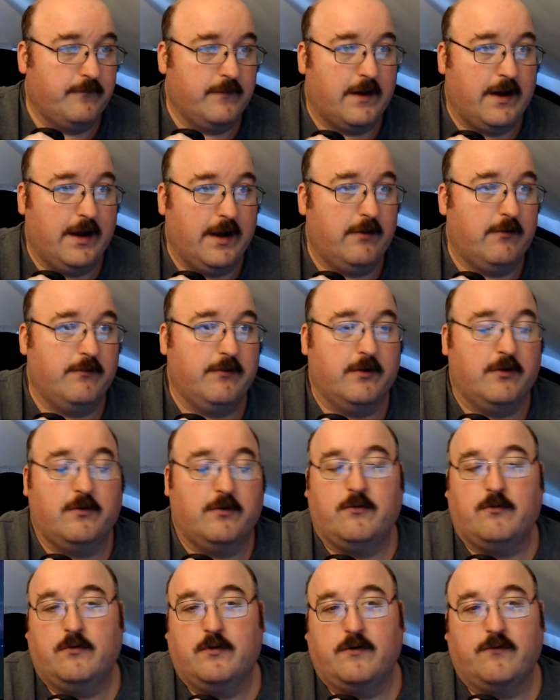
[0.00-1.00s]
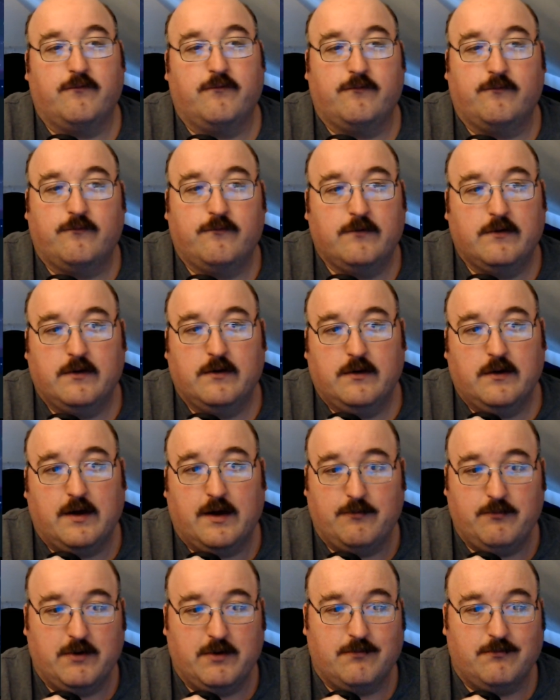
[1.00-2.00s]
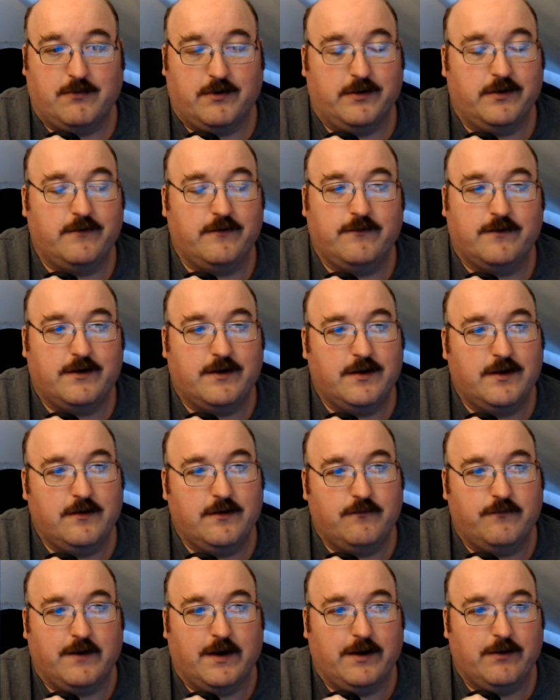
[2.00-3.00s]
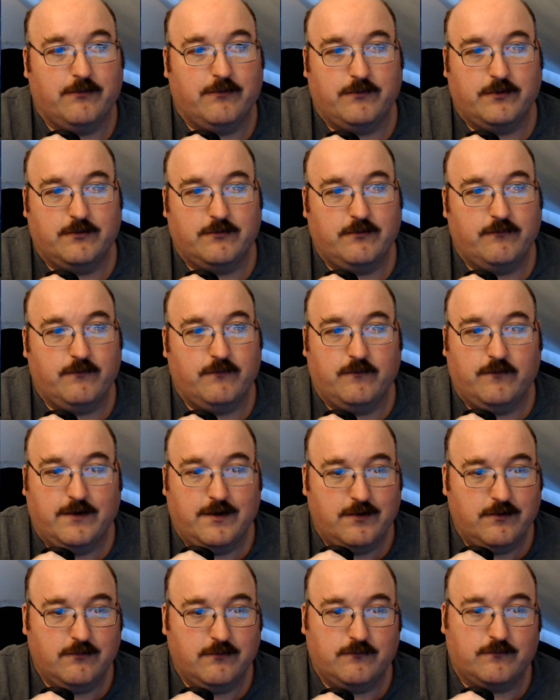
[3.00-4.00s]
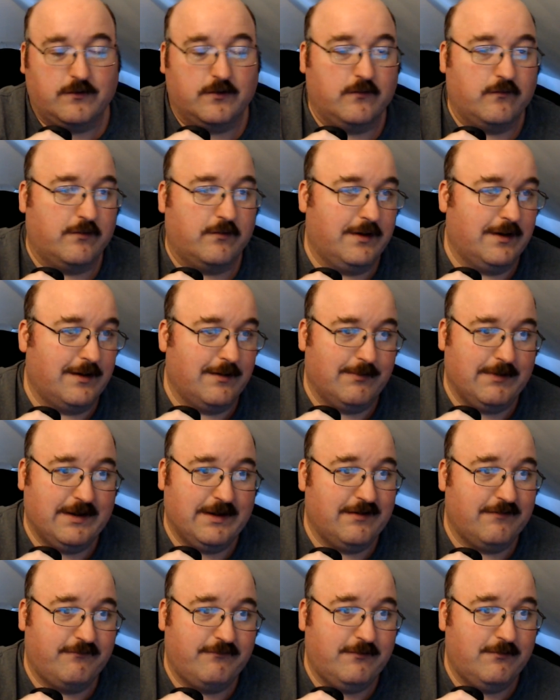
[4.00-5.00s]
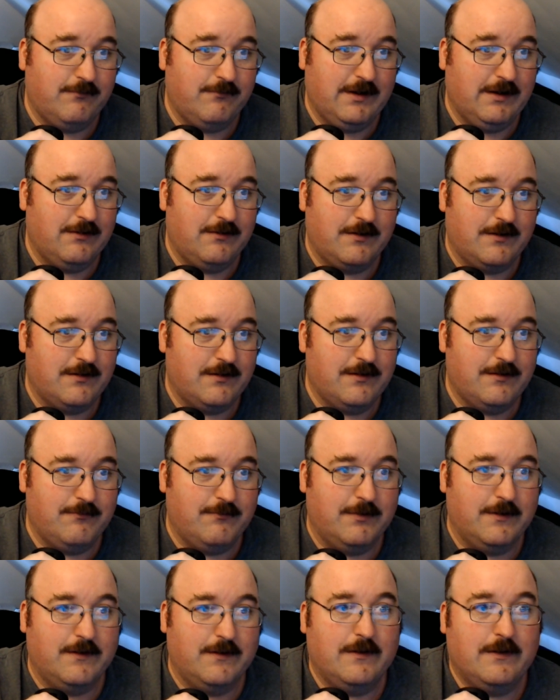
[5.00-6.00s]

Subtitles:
I don't know if I'm not monetized. I don't know if Nintendo's going to try to come after me or not, but